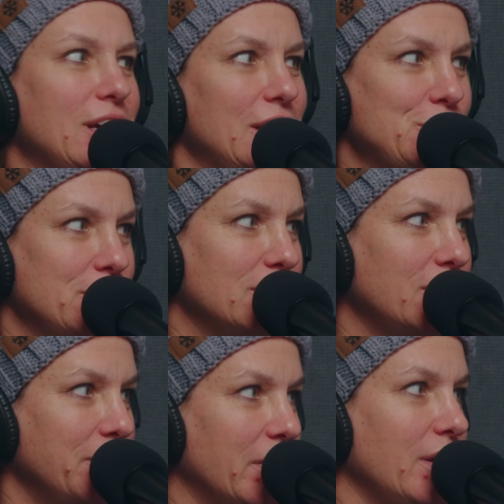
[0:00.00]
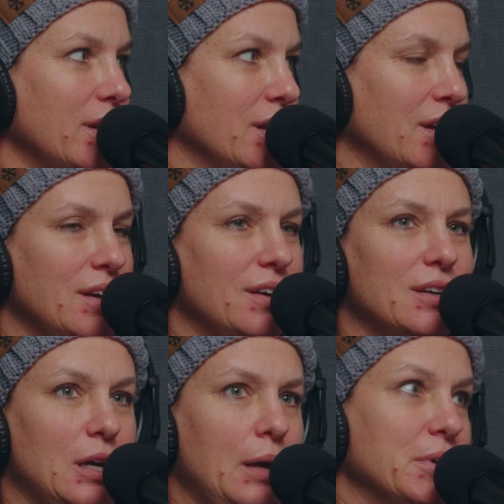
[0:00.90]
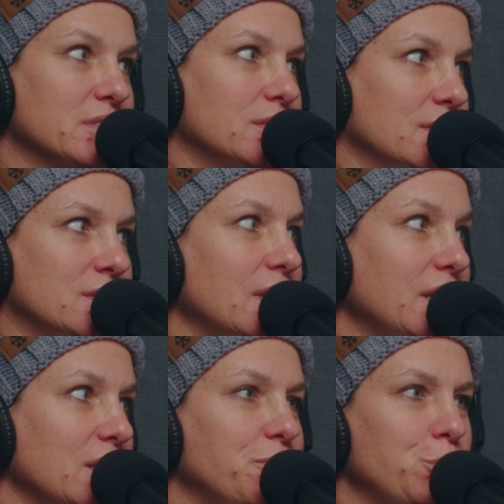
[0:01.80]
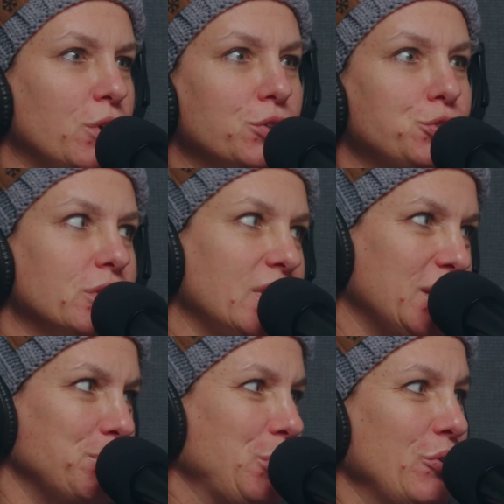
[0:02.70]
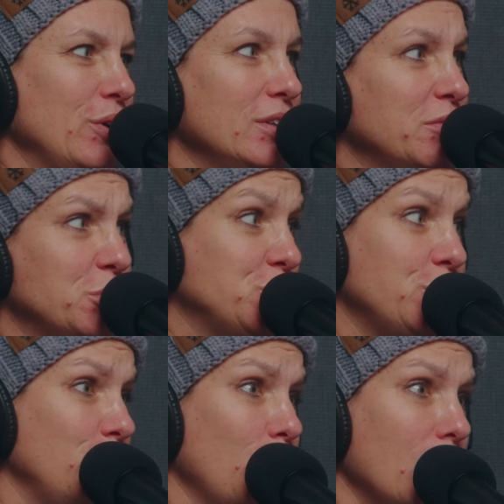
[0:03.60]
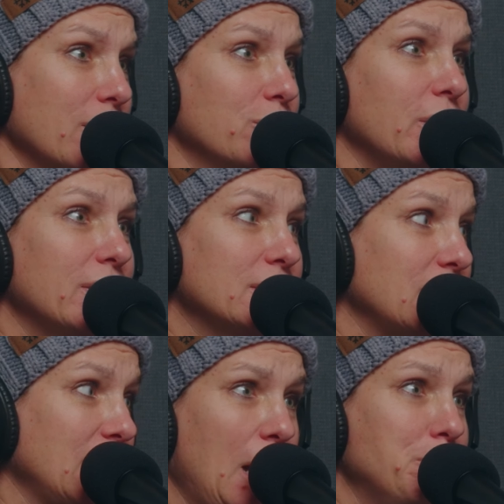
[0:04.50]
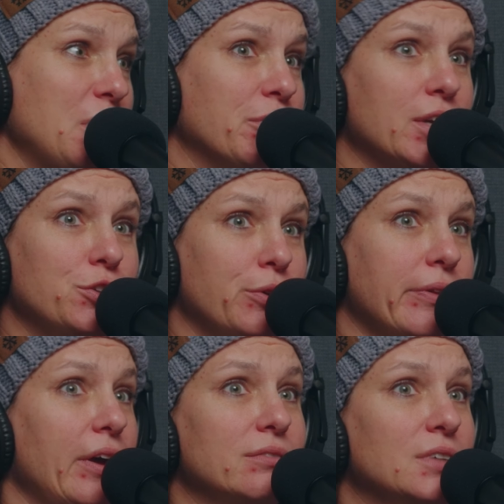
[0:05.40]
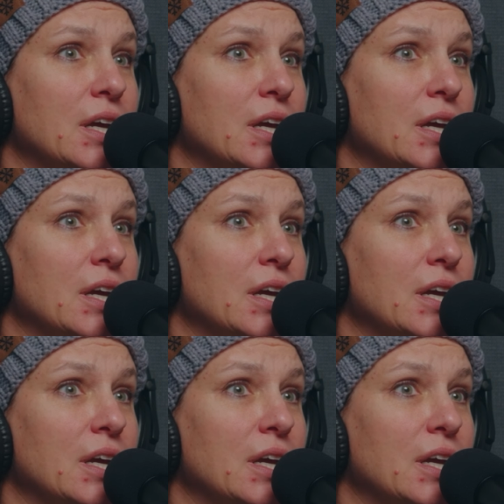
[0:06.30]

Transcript: I should love that. I'm excited. If you ultra and I can be there, I'd love to cheer you on, right? And I'm never going to do that.